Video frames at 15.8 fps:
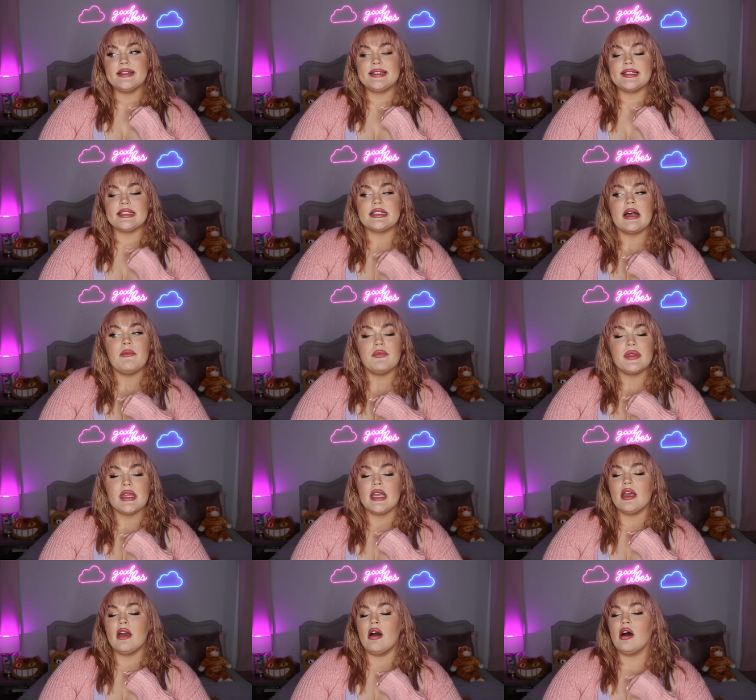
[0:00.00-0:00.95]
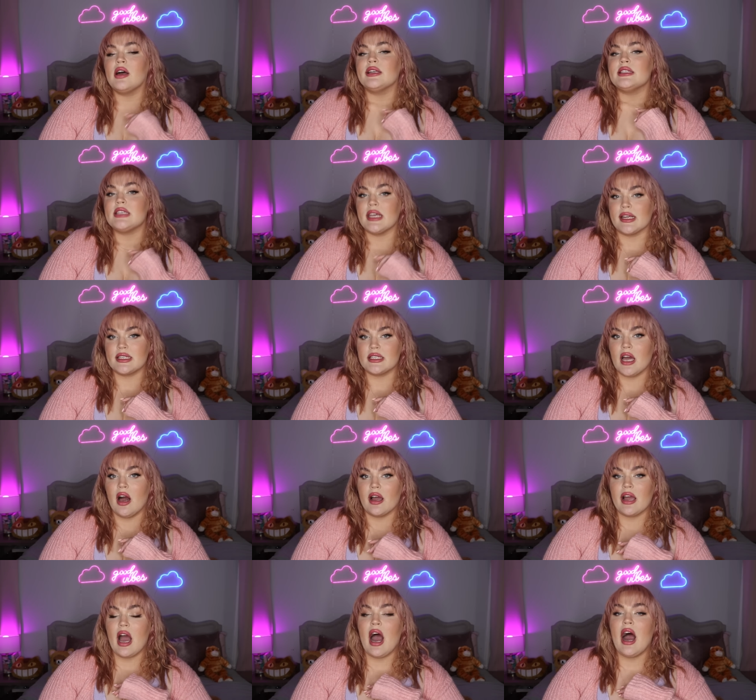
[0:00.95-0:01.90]
is something on
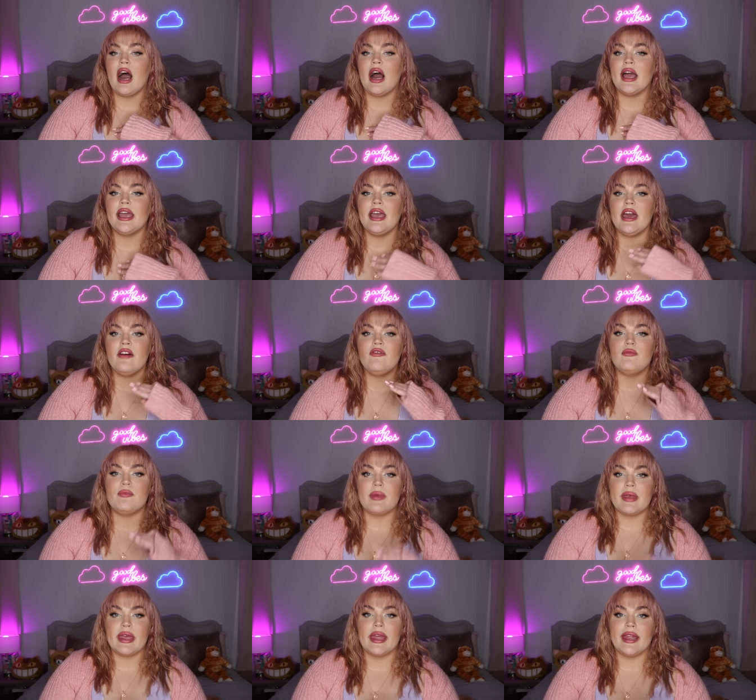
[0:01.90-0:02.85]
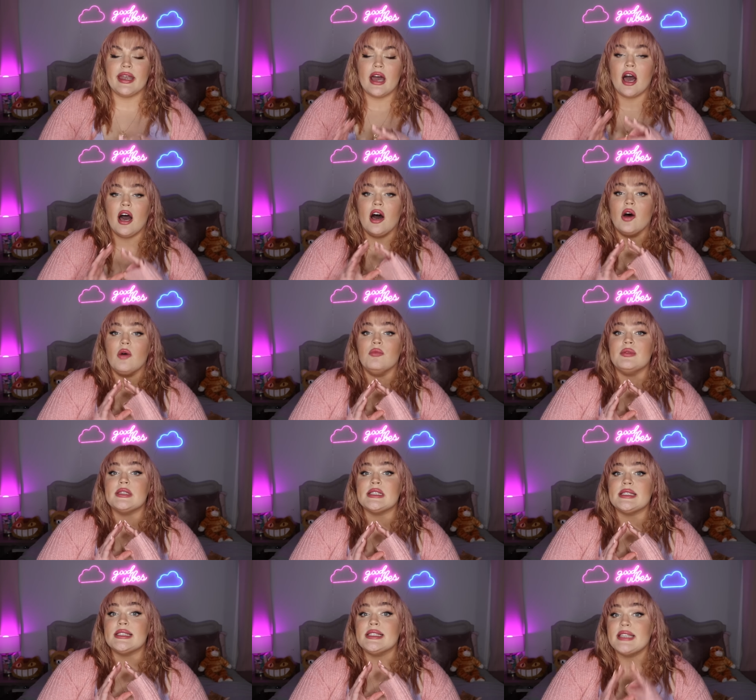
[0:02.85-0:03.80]
TikTok I have been
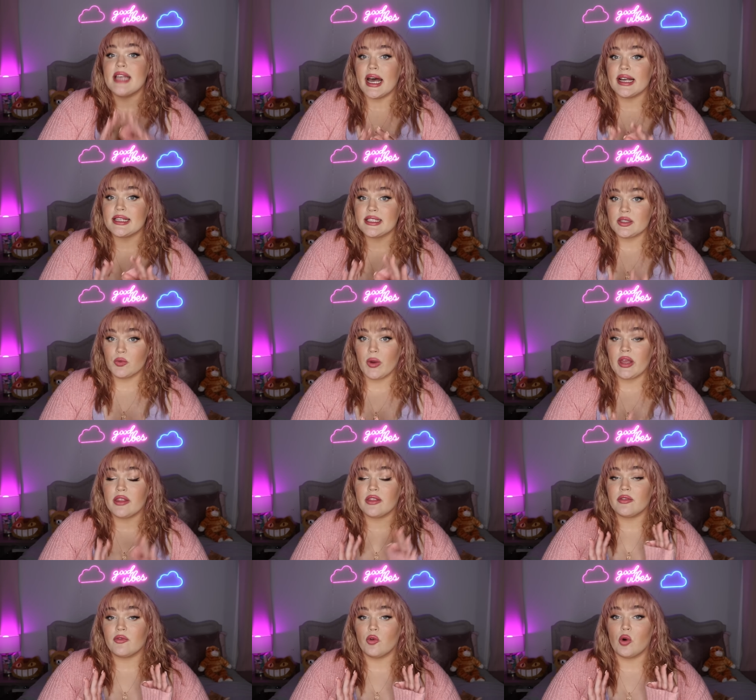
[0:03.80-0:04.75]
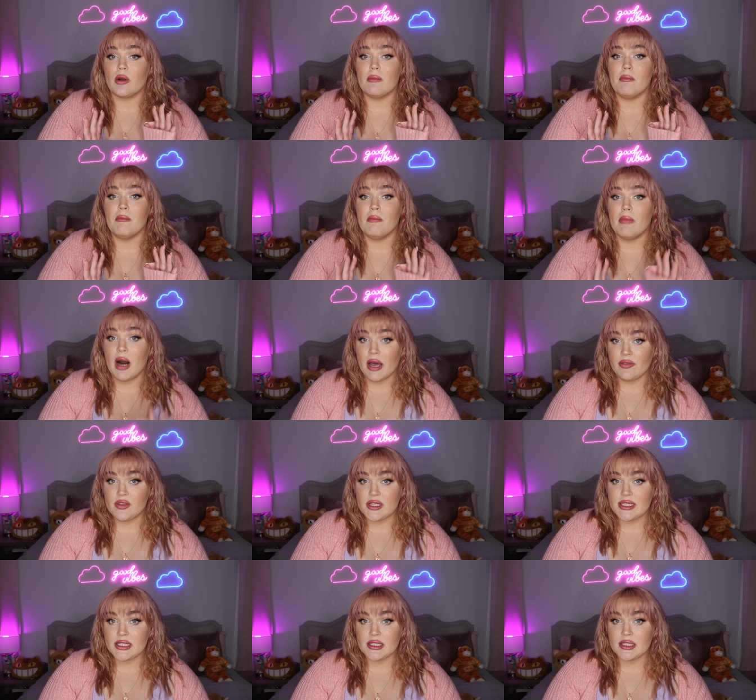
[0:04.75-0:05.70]
obsessed with for
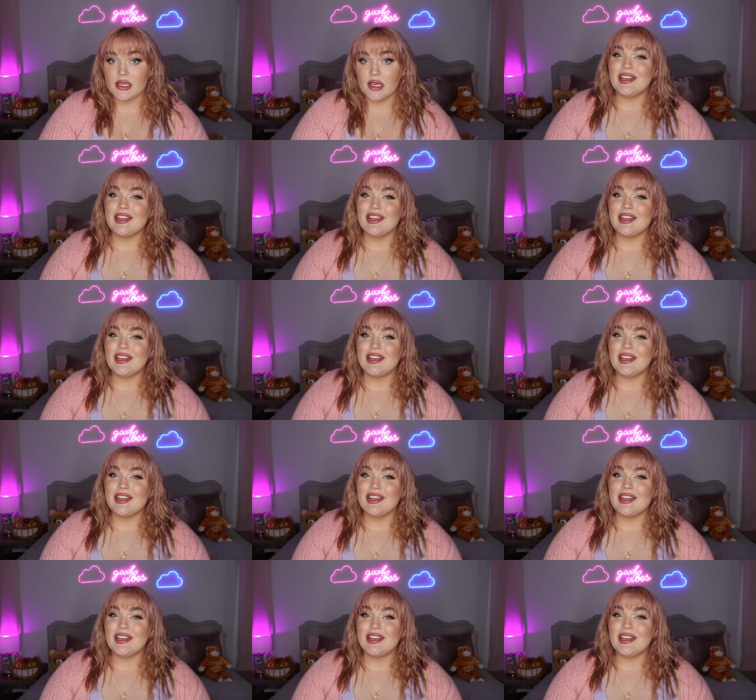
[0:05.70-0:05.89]
months.